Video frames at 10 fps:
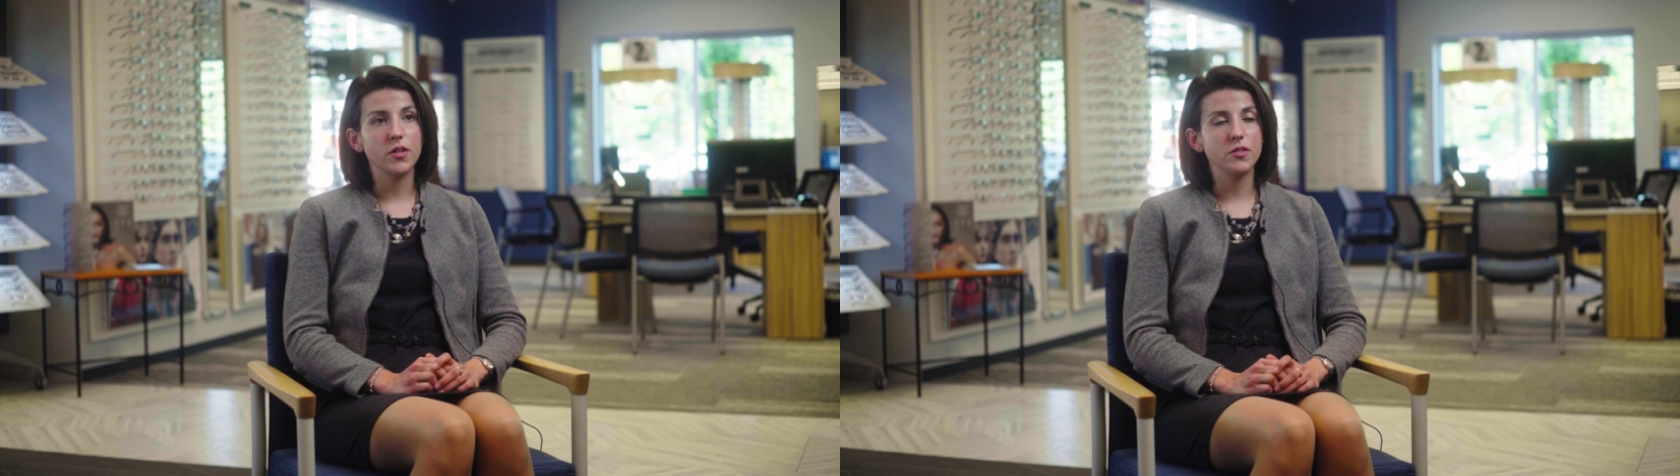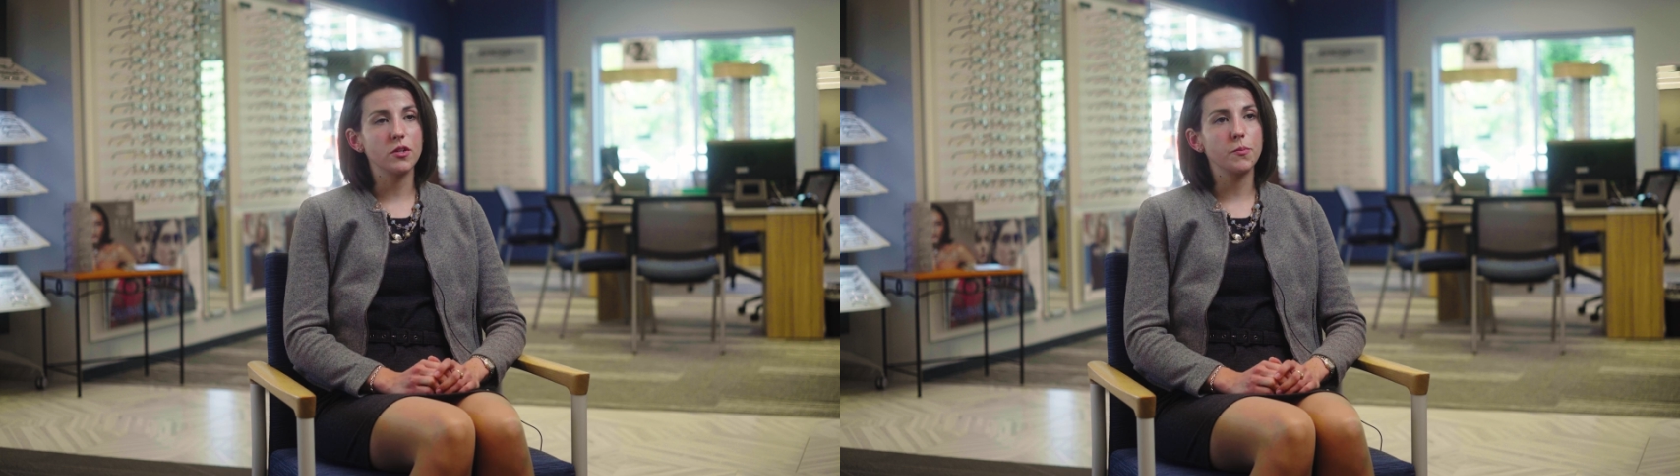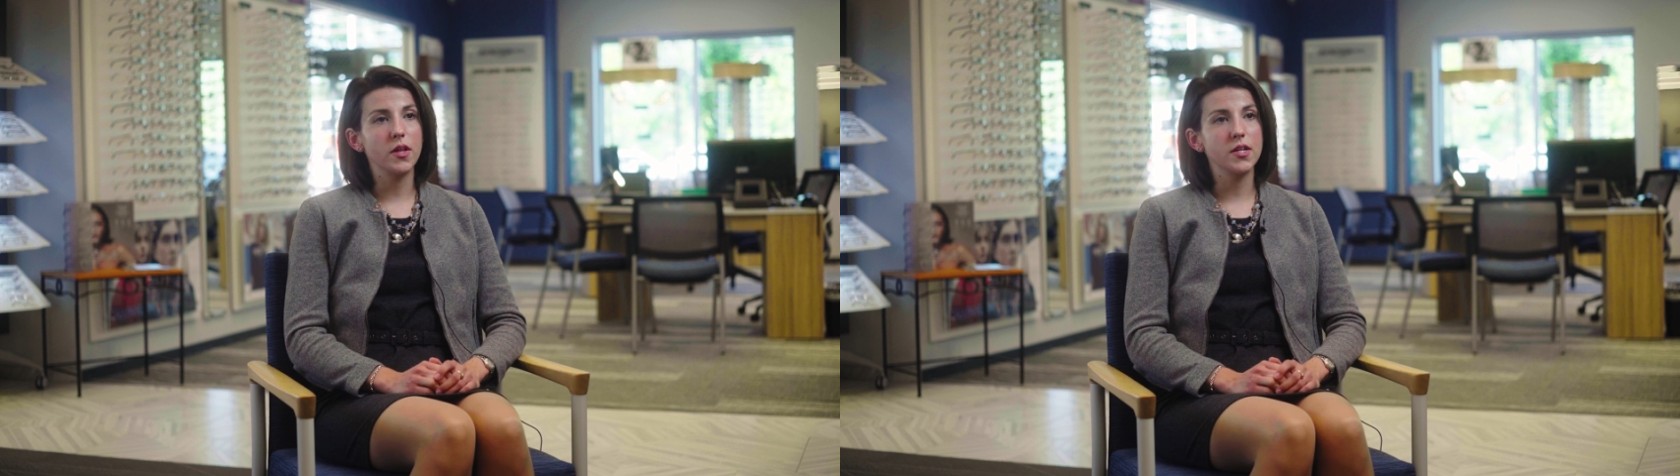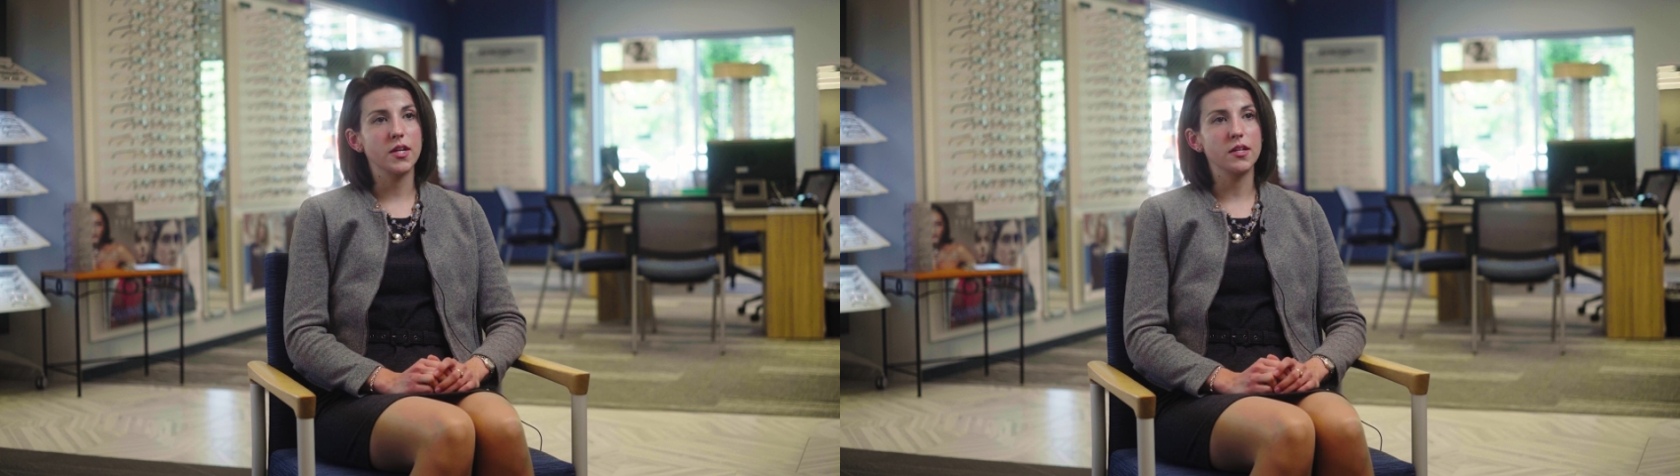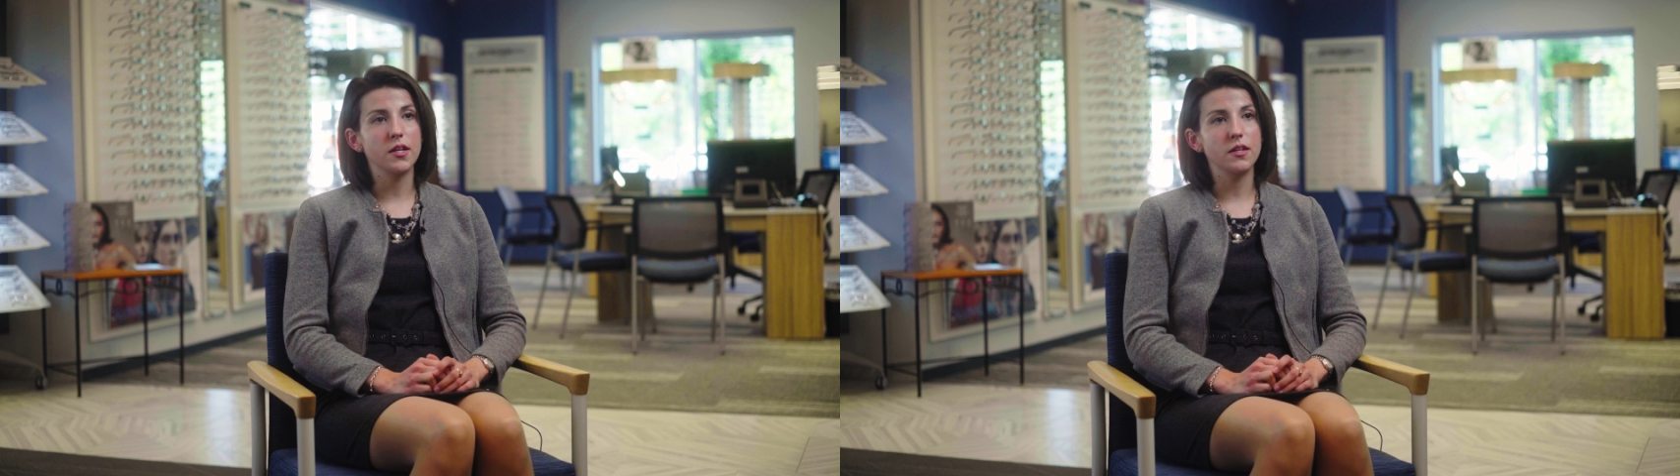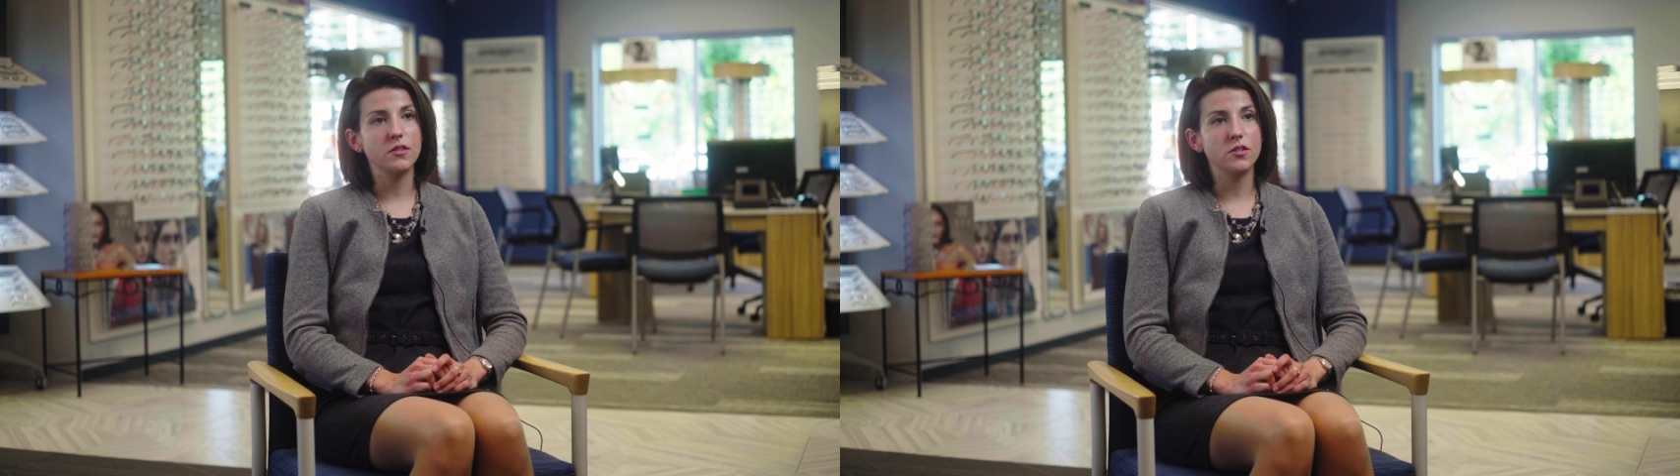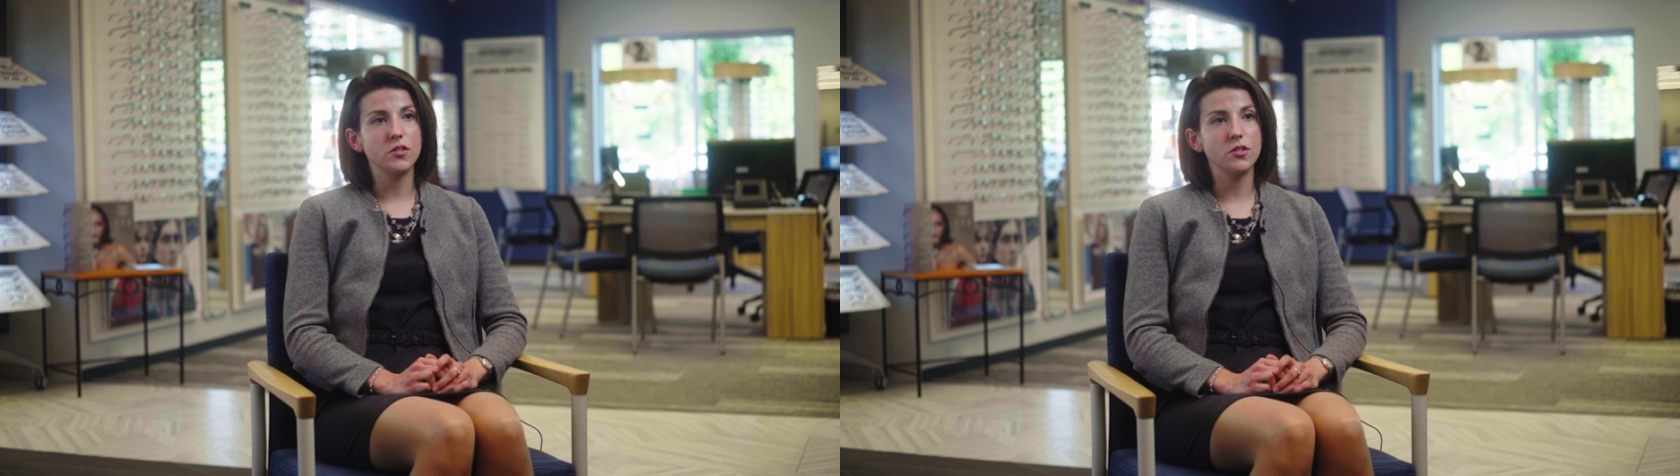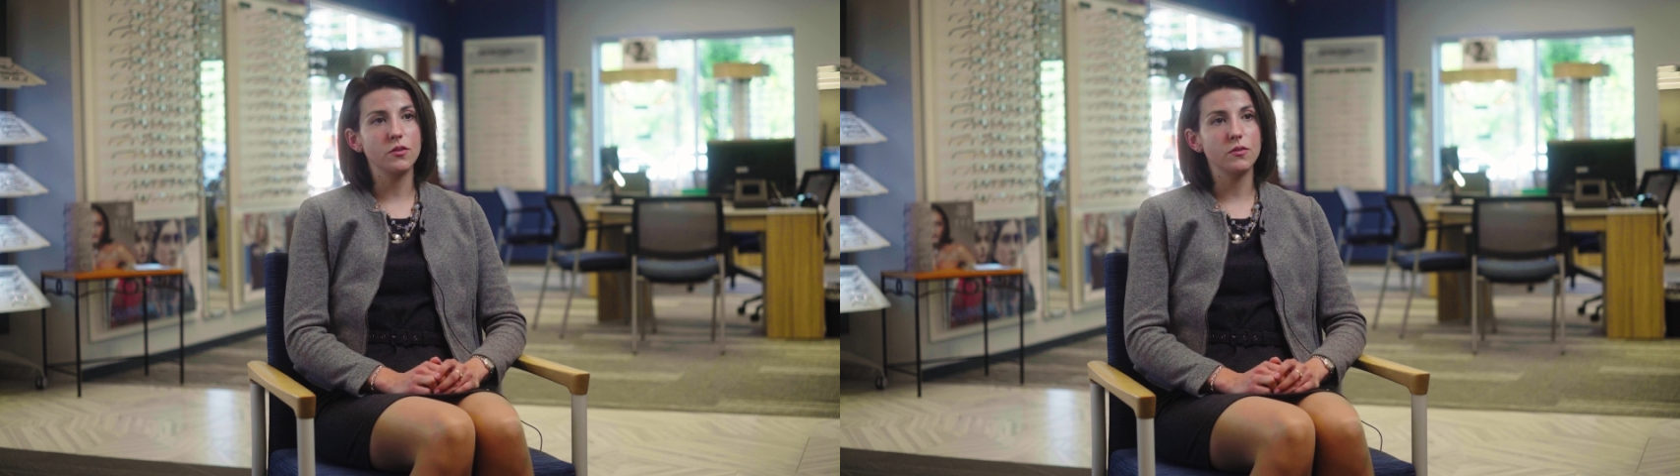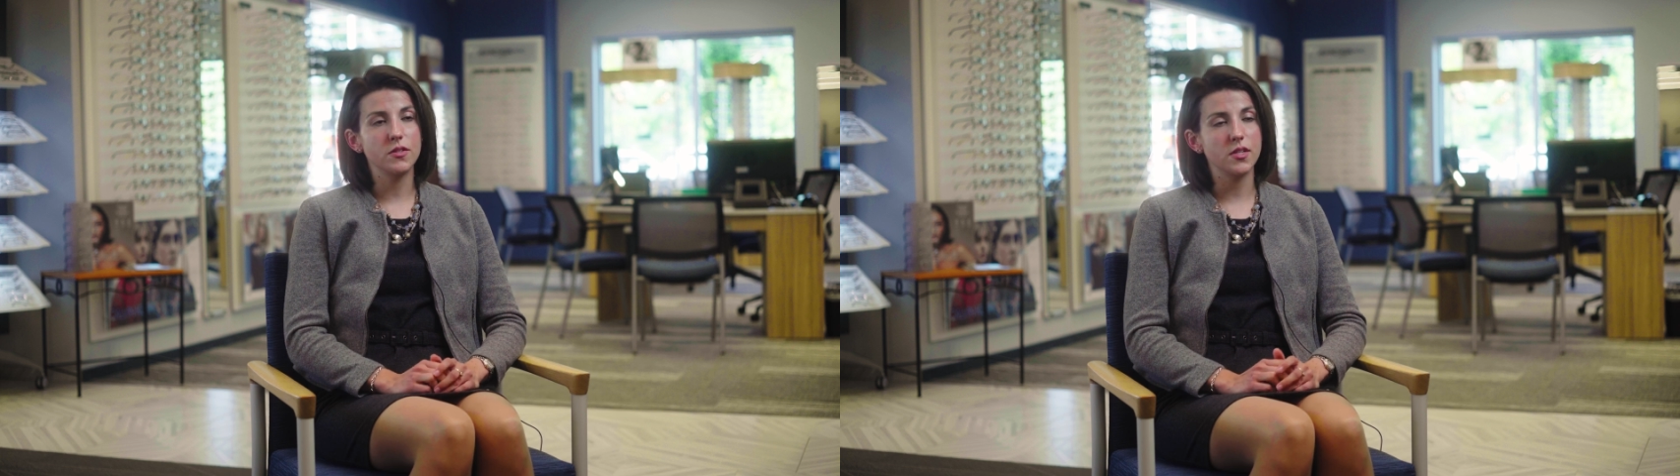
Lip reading: Rensselaer Polytechnic Institute,